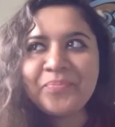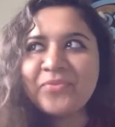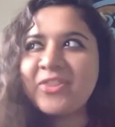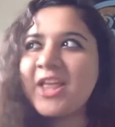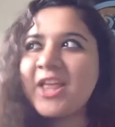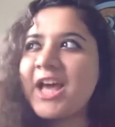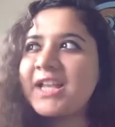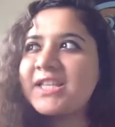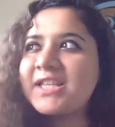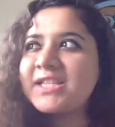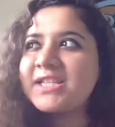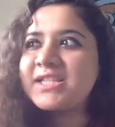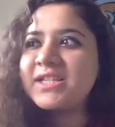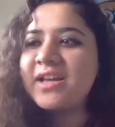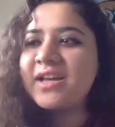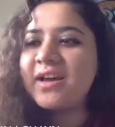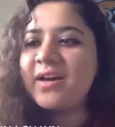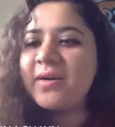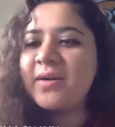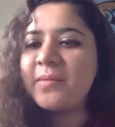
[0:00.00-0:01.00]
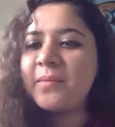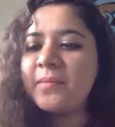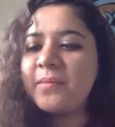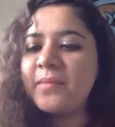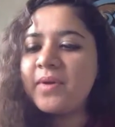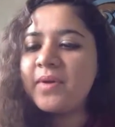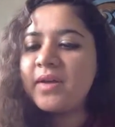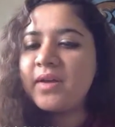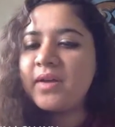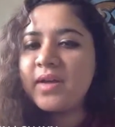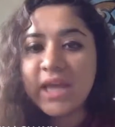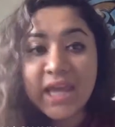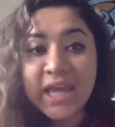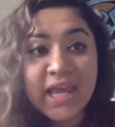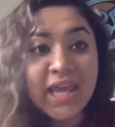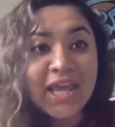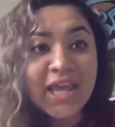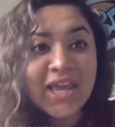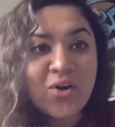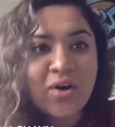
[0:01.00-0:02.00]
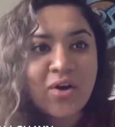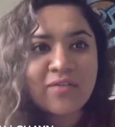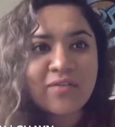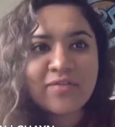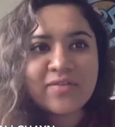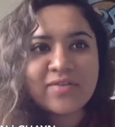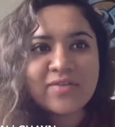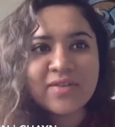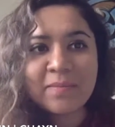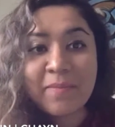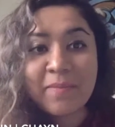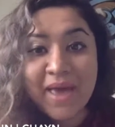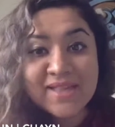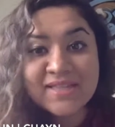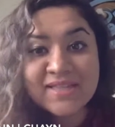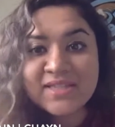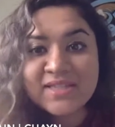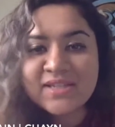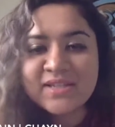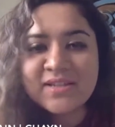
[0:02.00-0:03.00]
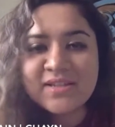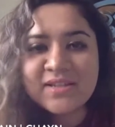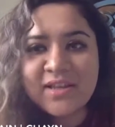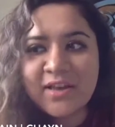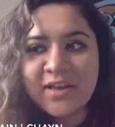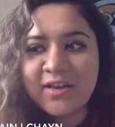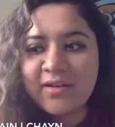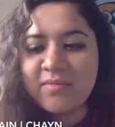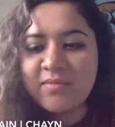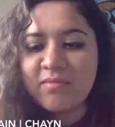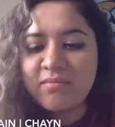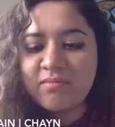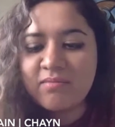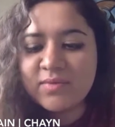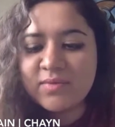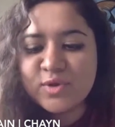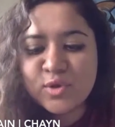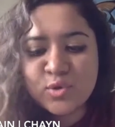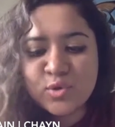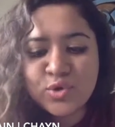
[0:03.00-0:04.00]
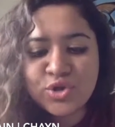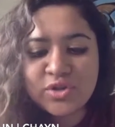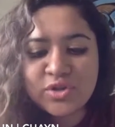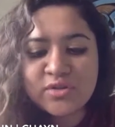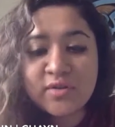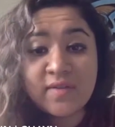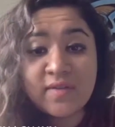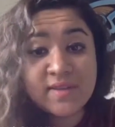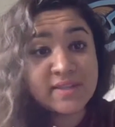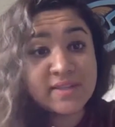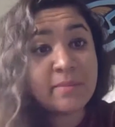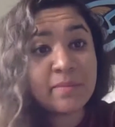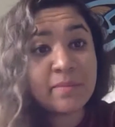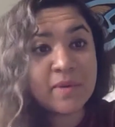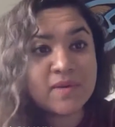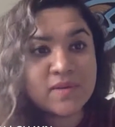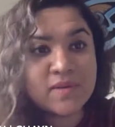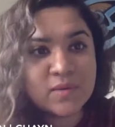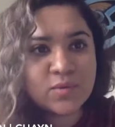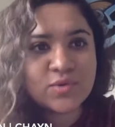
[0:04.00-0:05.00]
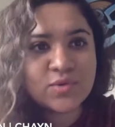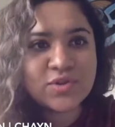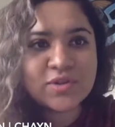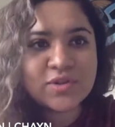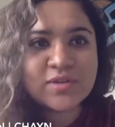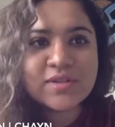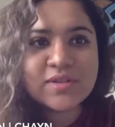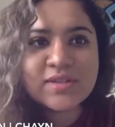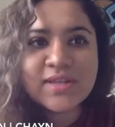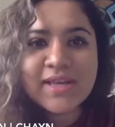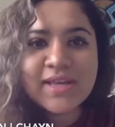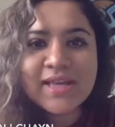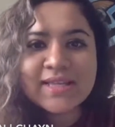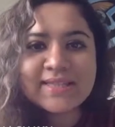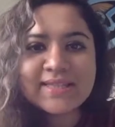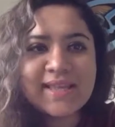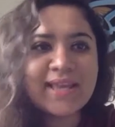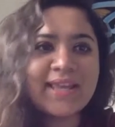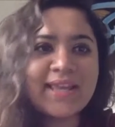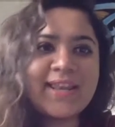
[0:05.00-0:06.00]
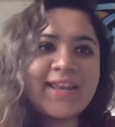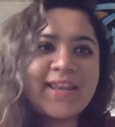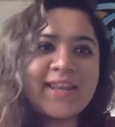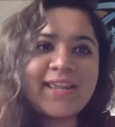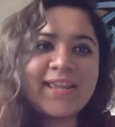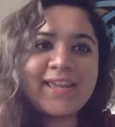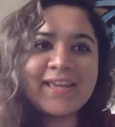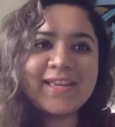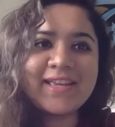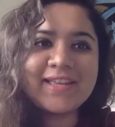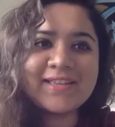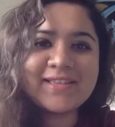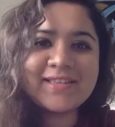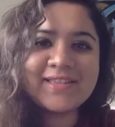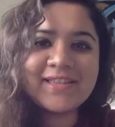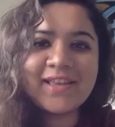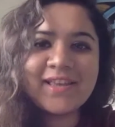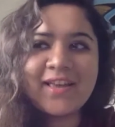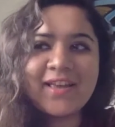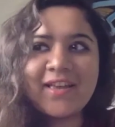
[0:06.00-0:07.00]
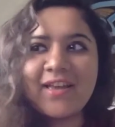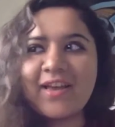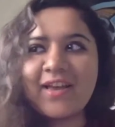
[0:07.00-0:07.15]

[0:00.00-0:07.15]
that often the best solutions are the simplest solutions. Secondly is